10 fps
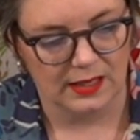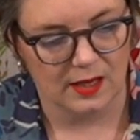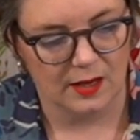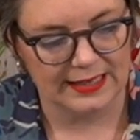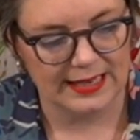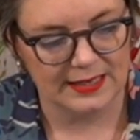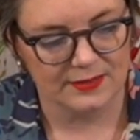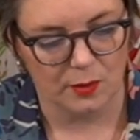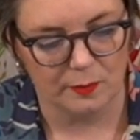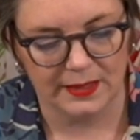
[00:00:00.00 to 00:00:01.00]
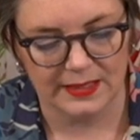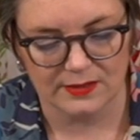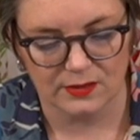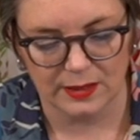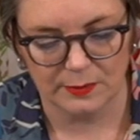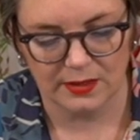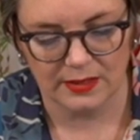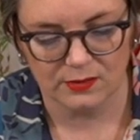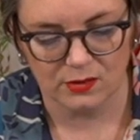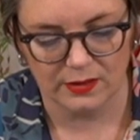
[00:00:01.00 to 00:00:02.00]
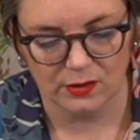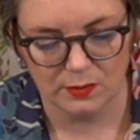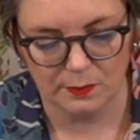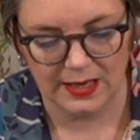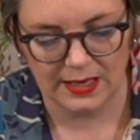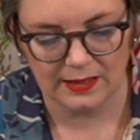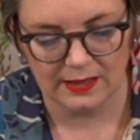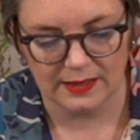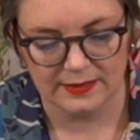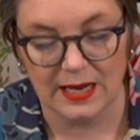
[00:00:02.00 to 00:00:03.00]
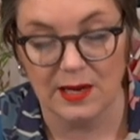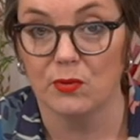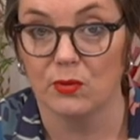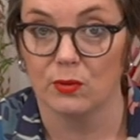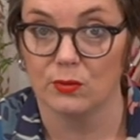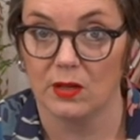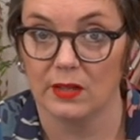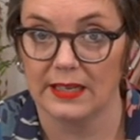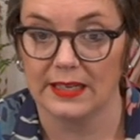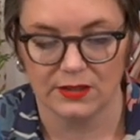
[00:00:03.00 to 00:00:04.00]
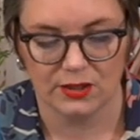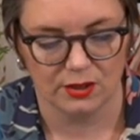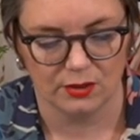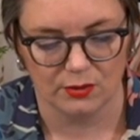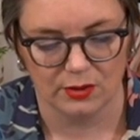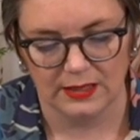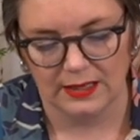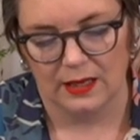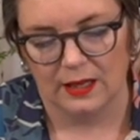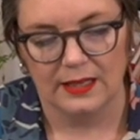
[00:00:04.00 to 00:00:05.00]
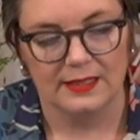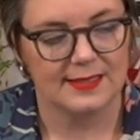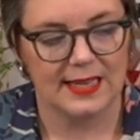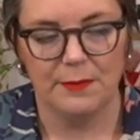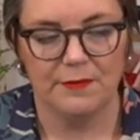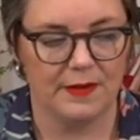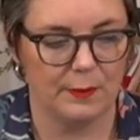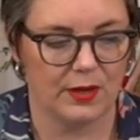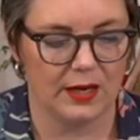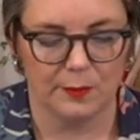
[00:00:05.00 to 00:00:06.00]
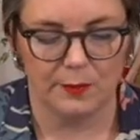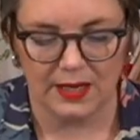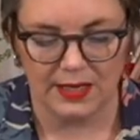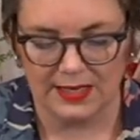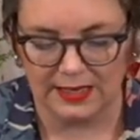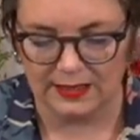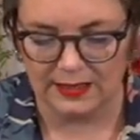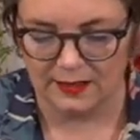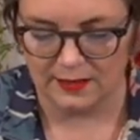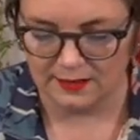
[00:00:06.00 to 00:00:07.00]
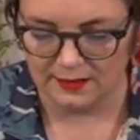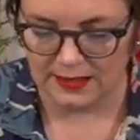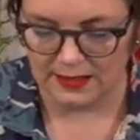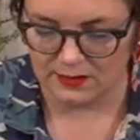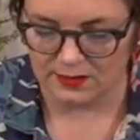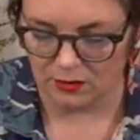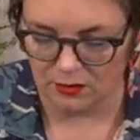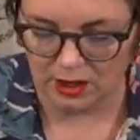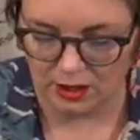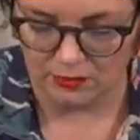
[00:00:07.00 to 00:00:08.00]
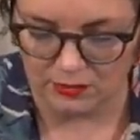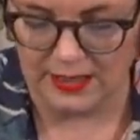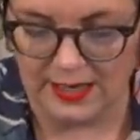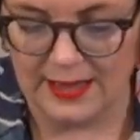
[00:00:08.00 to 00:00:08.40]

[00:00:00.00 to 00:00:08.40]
Again, it's got bunnies on it, but it's got the odd pink and emerald one in it too. Same fabric, but I think... That's so cute.